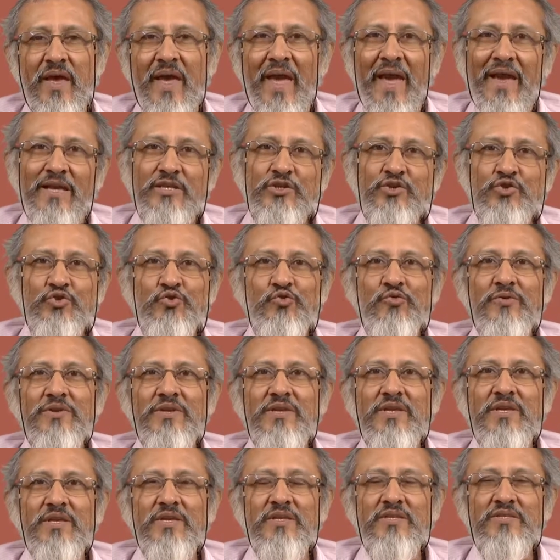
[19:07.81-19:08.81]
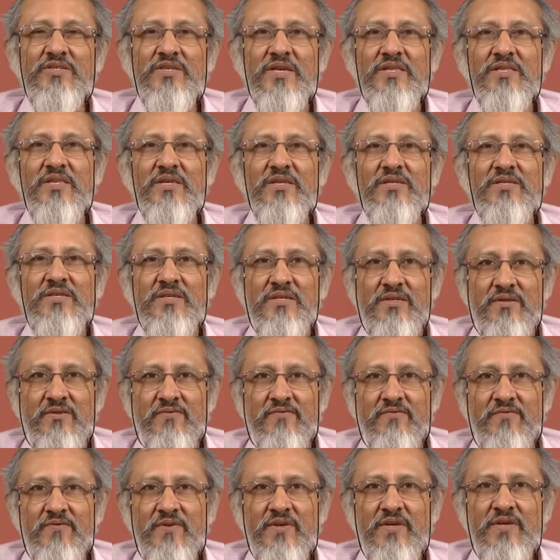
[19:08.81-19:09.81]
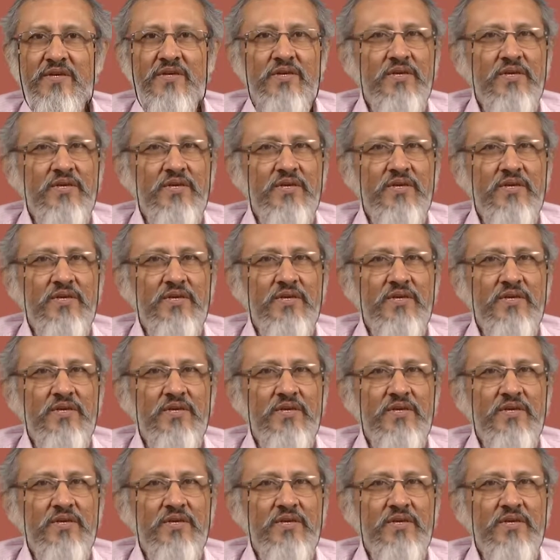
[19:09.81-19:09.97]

Actually, genitive